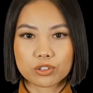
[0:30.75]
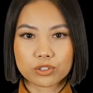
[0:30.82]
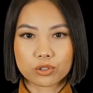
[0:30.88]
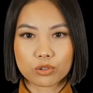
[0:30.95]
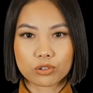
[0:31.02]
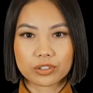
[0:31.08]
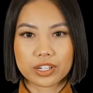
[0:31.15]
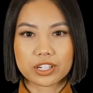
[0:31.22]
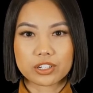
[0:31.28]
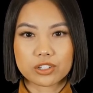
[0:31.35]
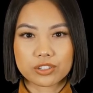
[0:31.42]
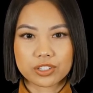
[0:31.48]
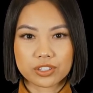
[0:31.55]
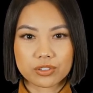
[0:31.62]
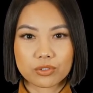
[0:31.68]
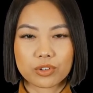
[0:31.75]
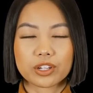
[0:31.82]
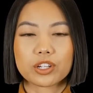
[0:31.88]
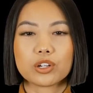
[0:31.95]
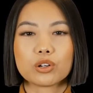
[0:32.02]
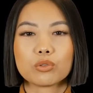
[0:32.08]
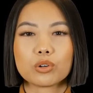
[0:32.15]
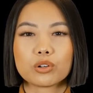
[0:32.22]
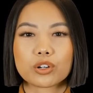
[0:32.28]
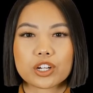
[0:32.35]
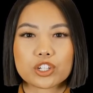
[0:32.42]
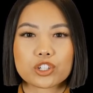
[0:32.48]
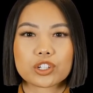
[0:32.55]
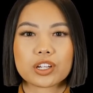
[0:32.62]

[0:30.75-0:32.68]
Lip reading: tool that uses linear regression